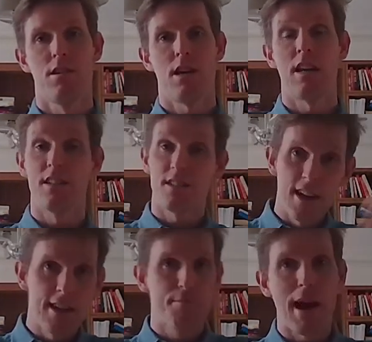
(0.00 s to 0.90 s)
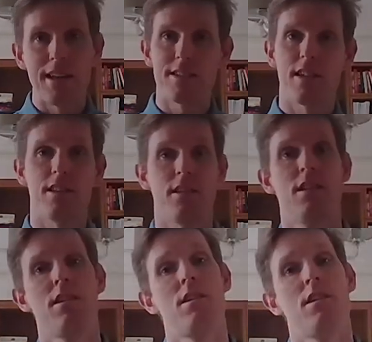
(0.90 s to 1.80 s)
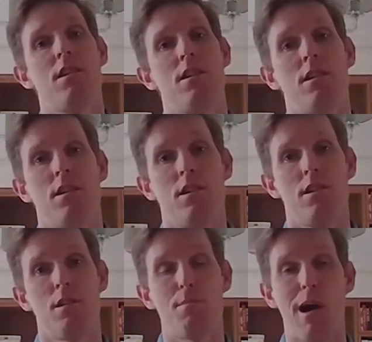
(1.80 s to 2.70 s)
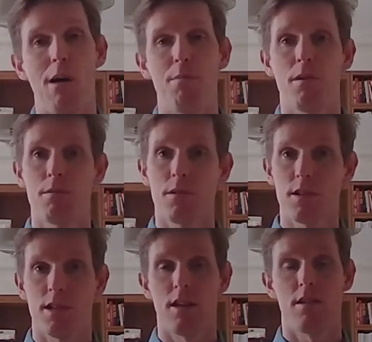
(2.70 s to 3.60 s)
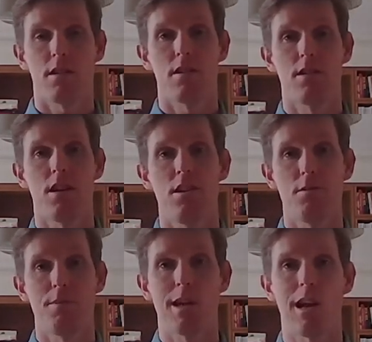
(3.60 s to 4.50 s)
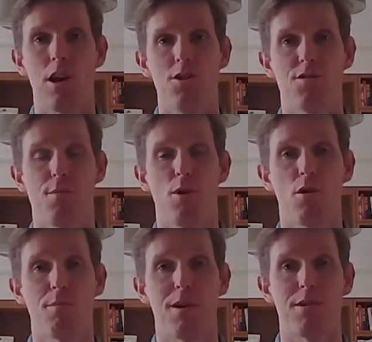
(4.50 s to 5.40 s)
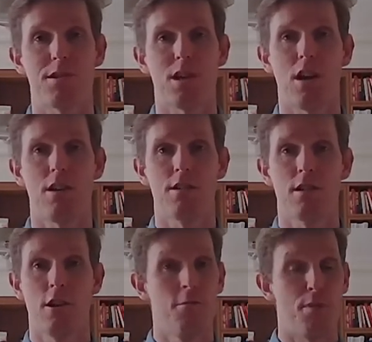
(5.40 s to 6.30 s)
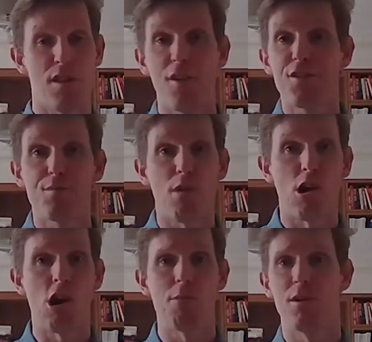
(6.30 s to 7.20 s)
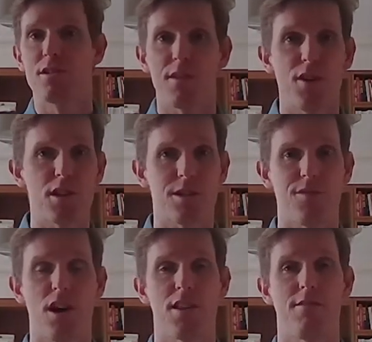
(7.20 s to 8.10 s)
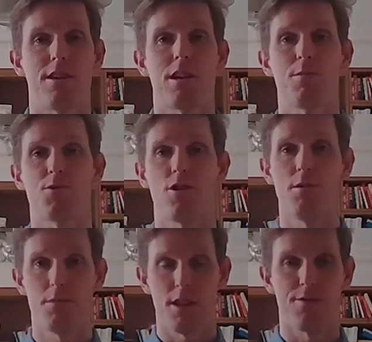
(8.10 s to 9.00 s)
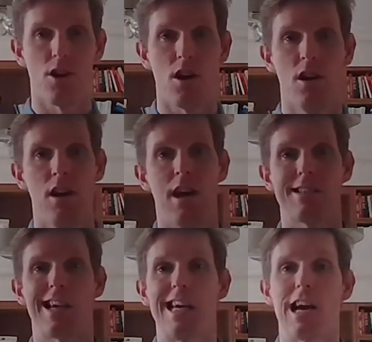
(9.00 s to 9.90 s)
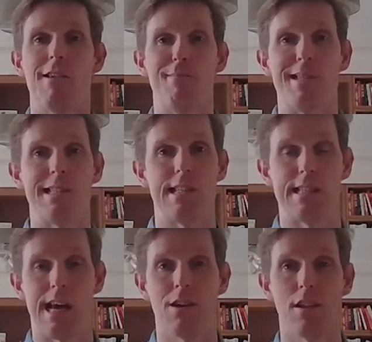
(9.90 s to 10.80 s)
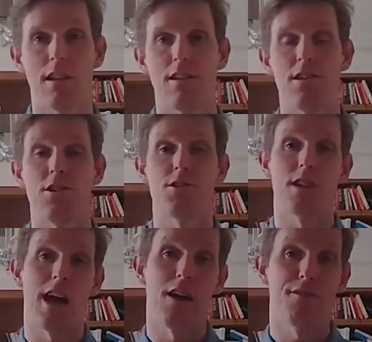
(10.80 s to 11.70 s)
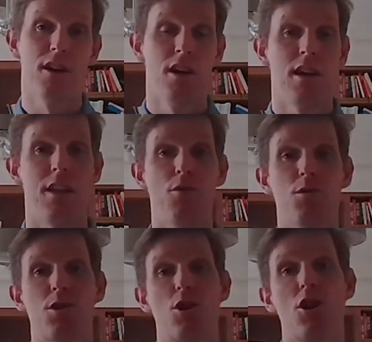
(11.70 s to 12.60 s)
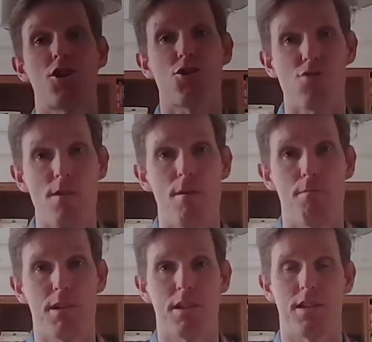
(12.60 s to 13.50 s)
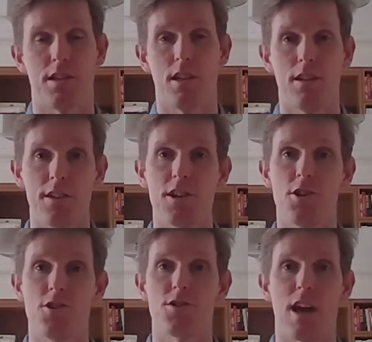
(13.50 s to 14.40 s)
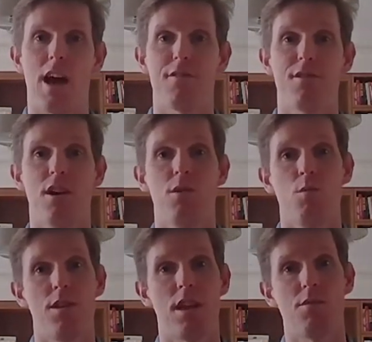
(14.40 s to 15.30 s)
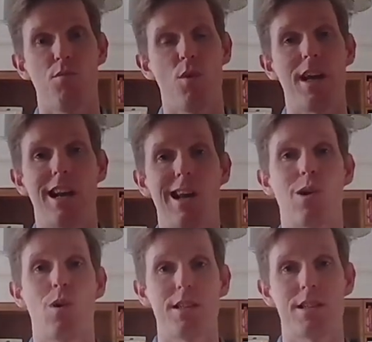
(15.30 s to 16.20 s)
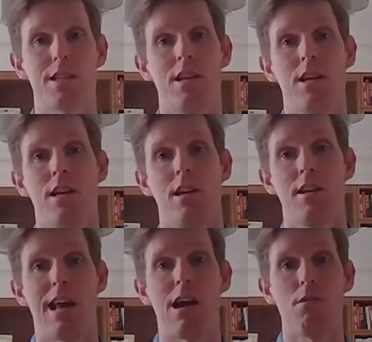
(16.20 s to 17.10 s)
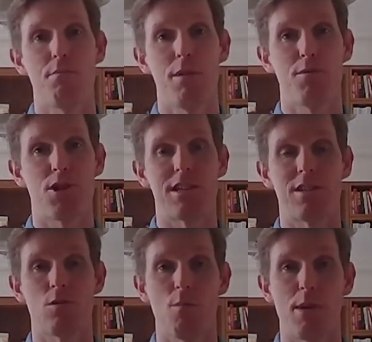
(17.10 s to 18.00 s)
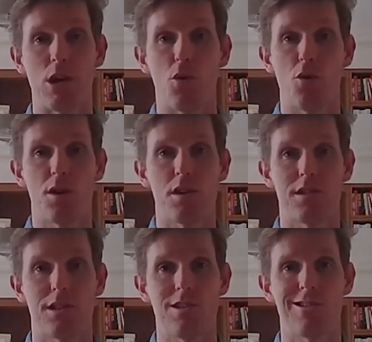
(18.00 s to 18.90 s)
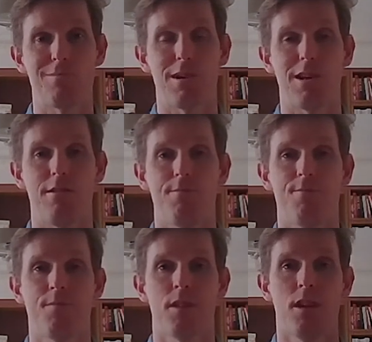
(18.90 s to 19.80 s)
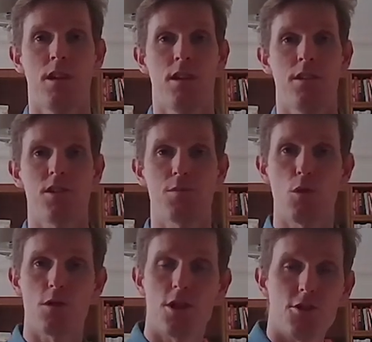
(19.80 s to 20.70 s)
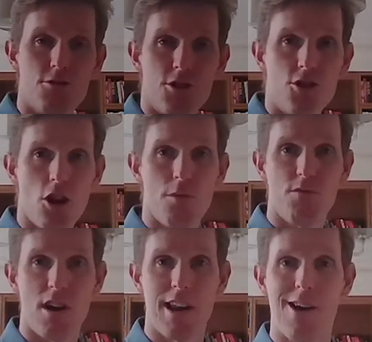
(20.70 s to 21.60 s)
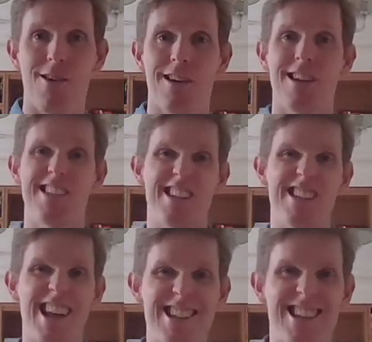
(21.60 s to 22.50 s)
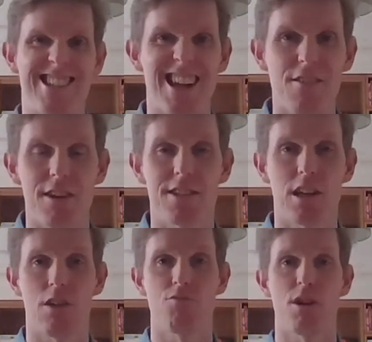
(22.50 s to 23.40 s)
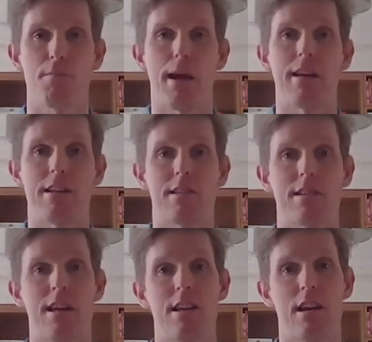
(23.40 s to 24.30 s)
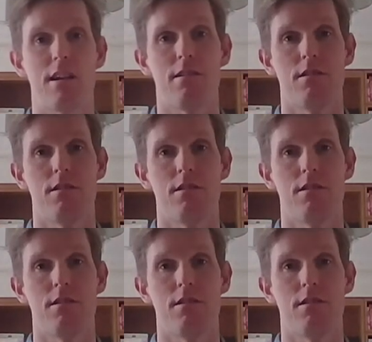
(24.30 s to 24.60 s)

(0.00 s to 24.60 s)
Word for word: and indeed painting the pub because it continued to be closed for a prolonged period of times but they've sprung up and diversified their income streams. They've got a takeout business now that they didn't used to have. They've also got a streaming business they didn't used to have with their weekly quiz now being projected to a bigger audience than it used to be. The sports industry's job right now isn't necessarily to go and repaint its stadia